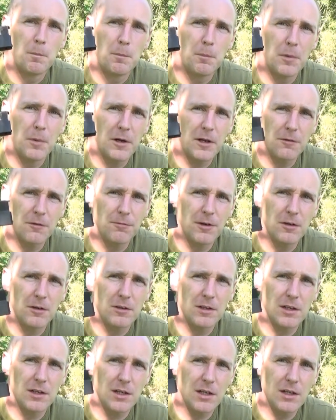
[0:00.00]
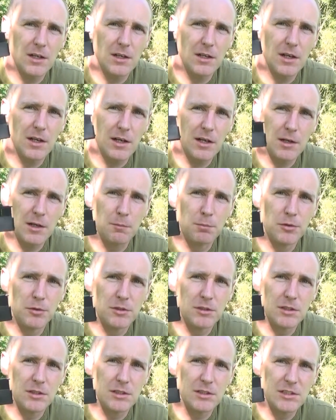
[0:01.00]
but I found that I can
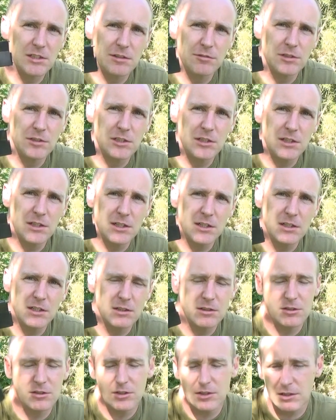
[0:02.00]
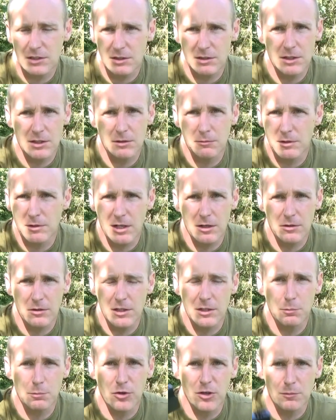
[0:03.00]
put 17 in it without
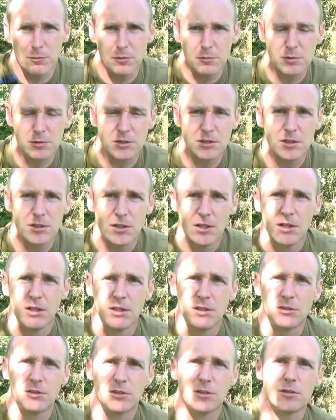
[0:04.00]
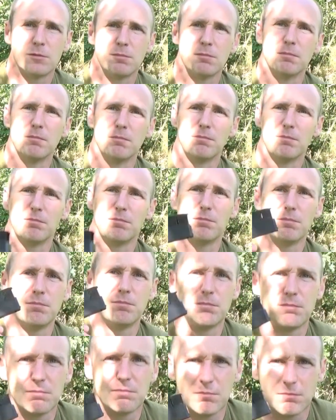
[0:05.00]
any problems. So
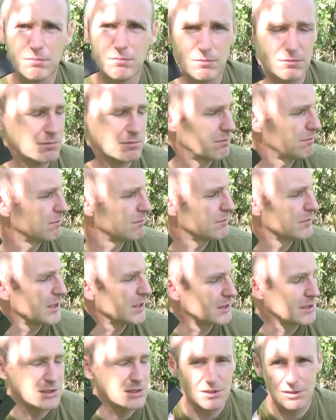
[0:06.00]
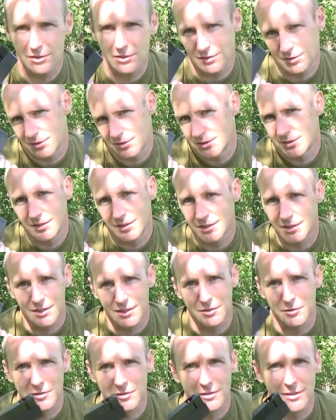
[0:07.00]
that's just a
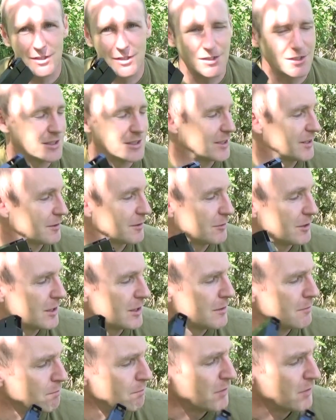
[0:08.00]
good thing, really.